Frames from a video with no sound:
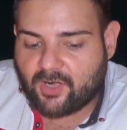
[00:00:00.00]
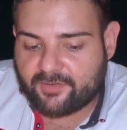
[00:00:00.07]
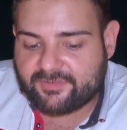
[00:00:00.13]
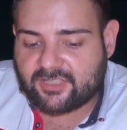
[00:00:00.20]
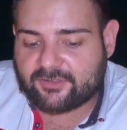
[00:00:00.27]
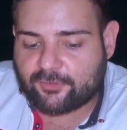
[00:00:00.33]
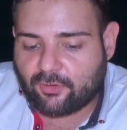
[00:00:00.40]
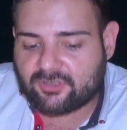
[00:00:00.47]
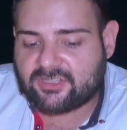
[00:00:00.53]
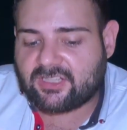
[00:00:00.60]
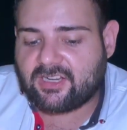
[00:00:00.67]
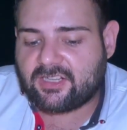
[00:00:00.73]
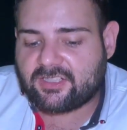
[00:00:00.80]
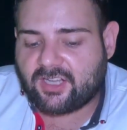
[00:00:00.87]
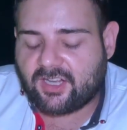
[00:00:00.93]
of the total
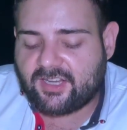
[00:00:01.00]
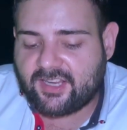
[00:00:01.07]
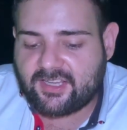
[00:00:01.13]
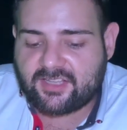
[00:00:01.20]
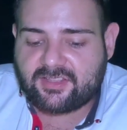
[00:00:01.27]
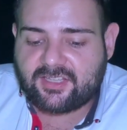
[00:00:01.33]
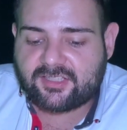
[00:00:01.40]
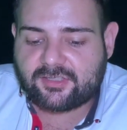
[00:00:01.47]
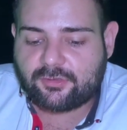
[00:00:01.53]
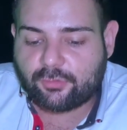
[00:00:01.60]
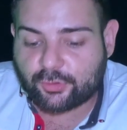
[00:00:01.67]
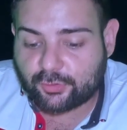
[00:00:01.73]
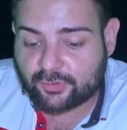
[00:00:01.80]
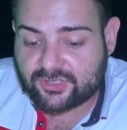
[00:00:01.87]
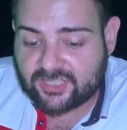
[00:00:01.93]
alkalinity is
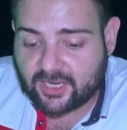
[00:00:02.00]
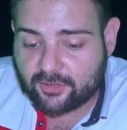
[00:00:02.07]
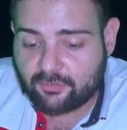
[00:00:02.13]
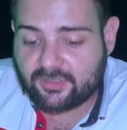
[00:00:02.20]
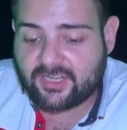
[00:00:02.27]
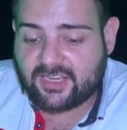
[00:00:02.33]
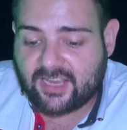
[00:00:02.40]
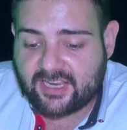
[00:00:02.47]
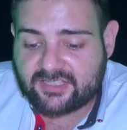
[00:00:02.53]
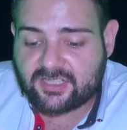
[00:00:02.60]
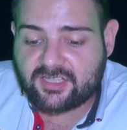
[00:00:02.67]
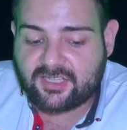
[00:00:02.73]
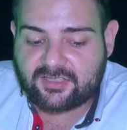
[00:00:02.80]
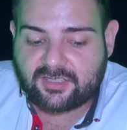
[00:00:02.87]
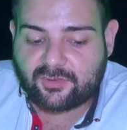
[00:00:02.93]
due to cyanuric
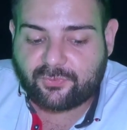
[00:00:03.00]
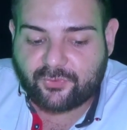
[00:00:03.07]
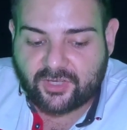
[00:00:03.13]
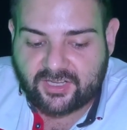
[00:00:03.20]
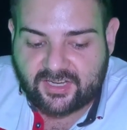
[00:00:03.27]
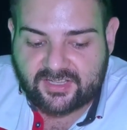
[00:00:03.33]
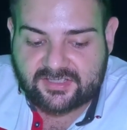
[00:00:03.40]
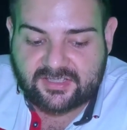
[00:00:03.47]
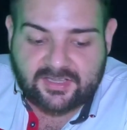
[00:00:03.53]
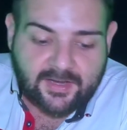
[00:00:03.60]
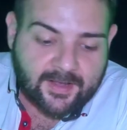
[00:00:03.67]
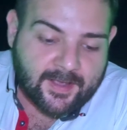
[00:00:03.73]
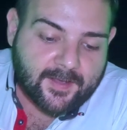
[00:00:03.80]
acid interference.